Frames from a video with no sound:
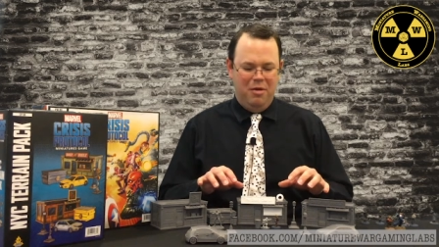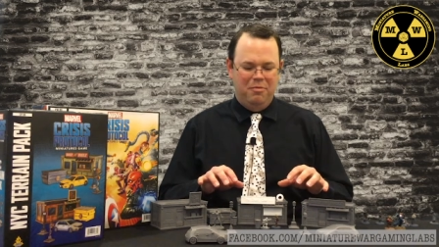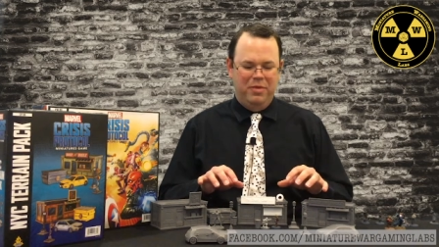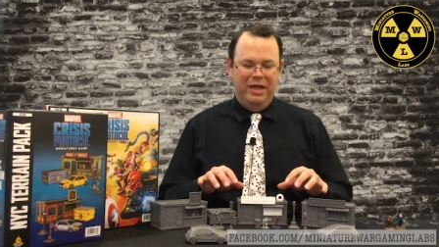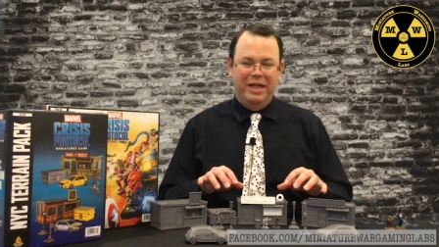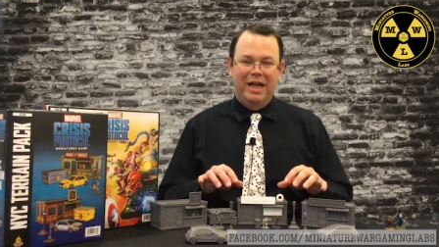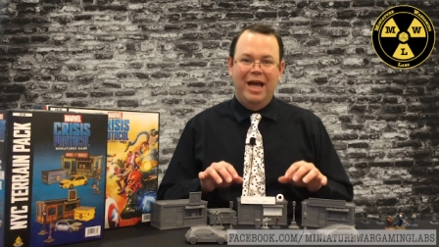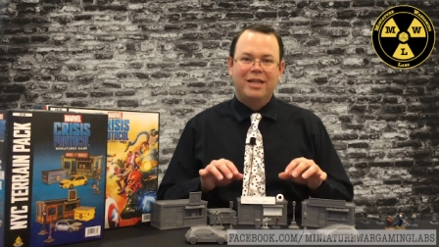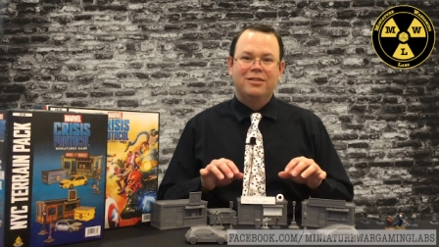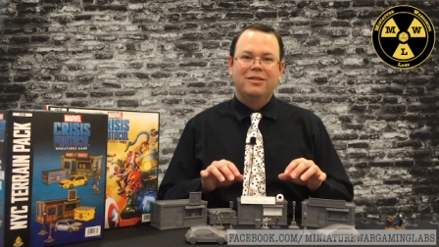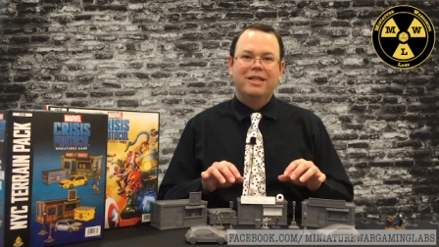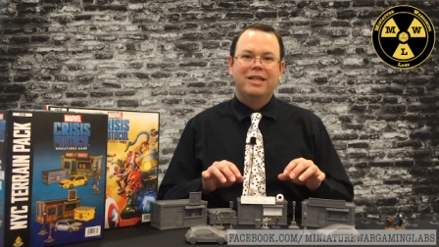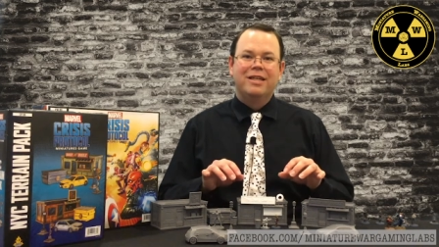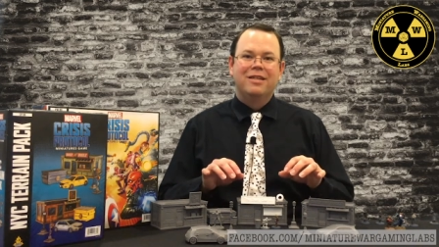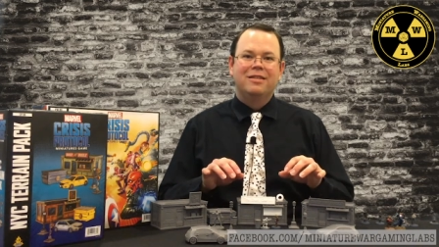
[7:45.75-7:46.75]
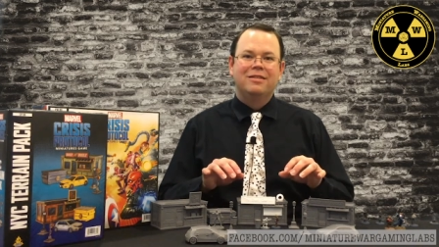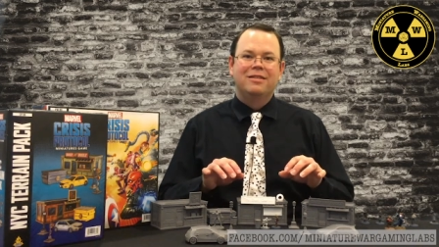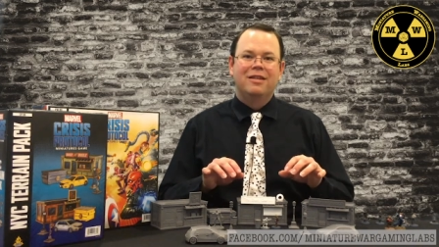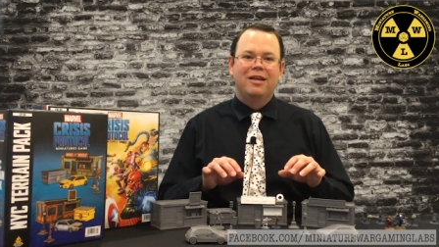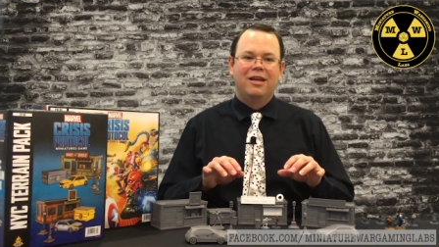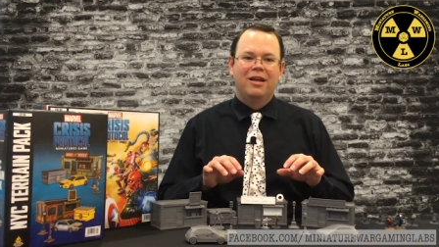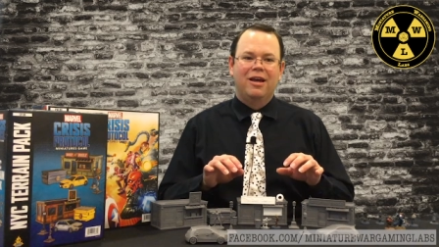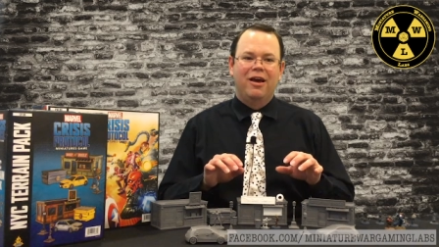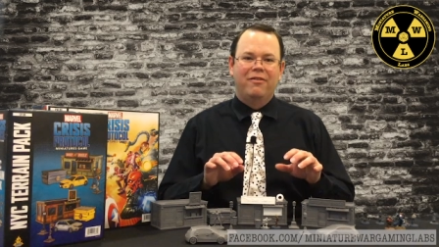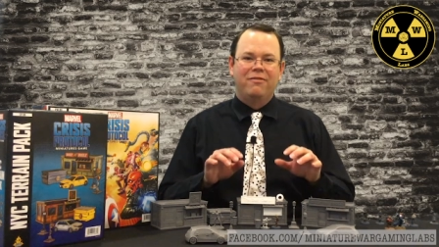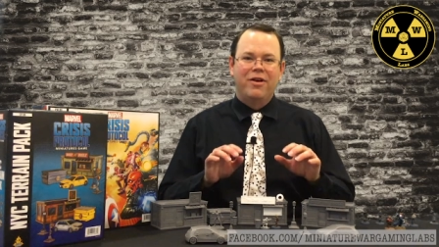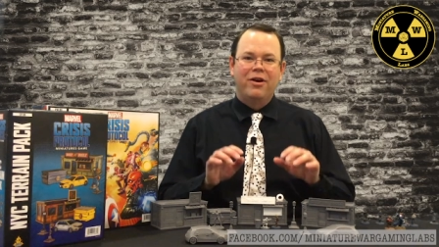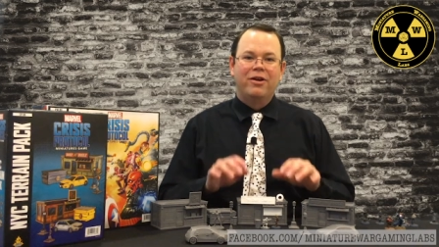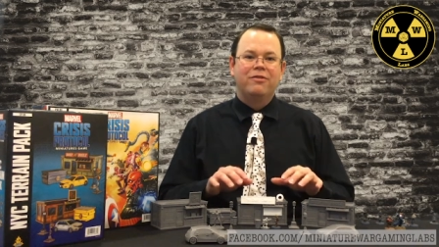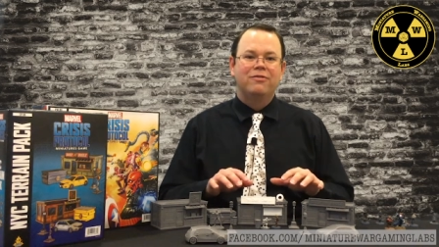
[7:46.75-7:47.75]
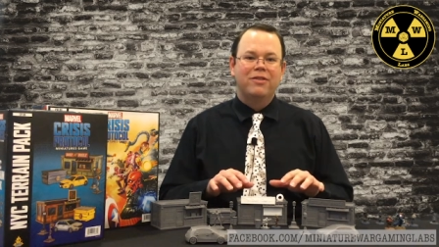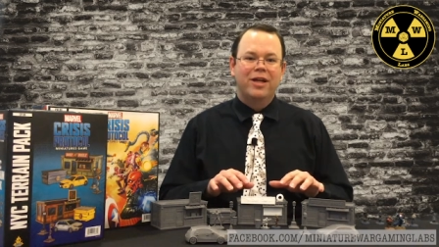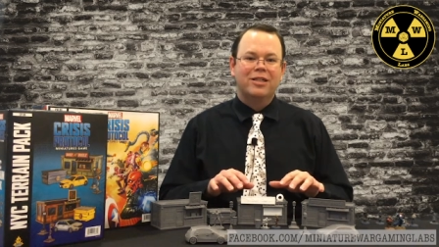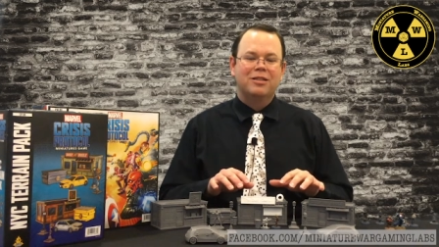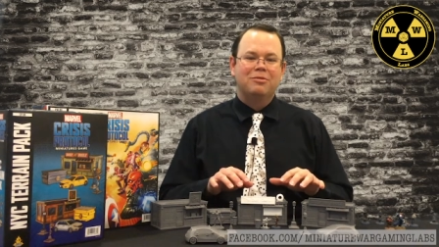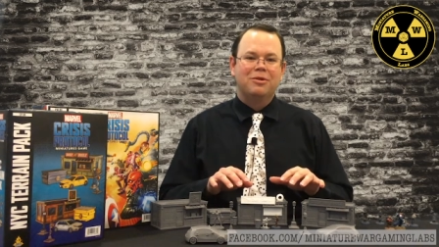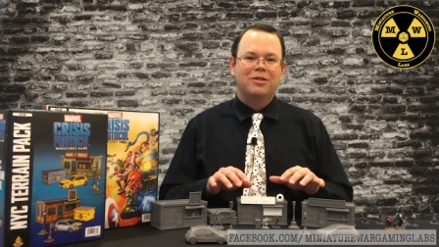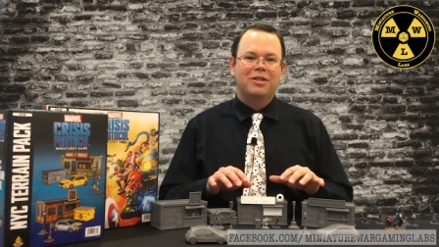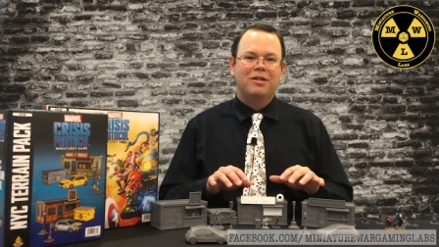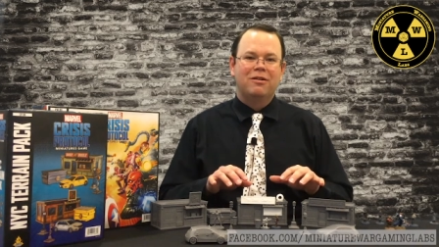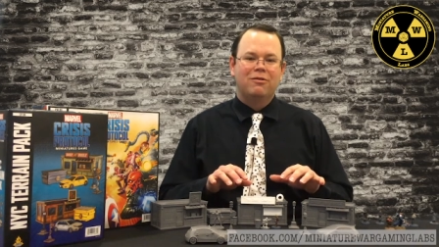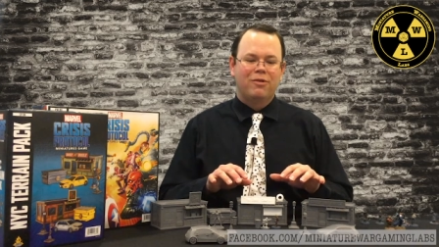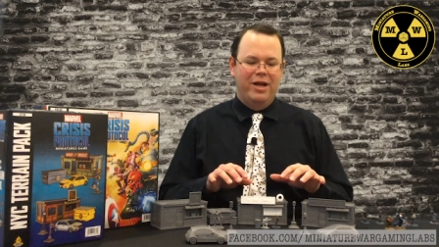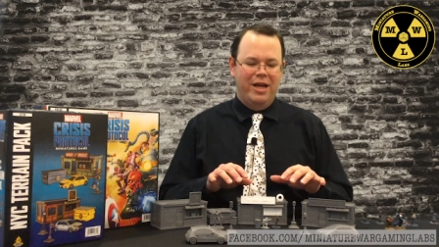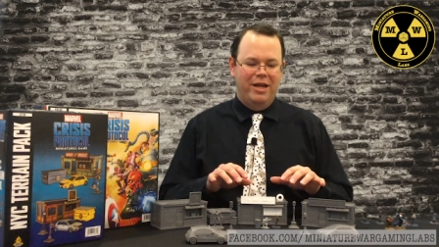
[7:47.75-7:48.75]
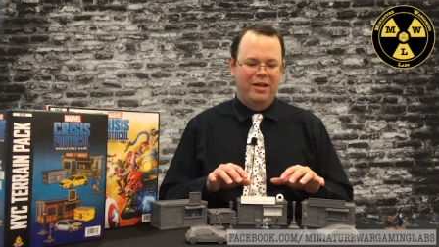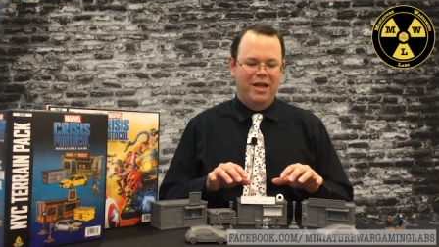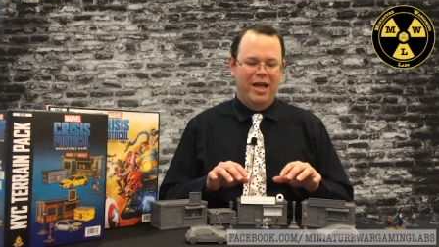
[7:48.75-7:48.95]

but it actually is a very flexible terrain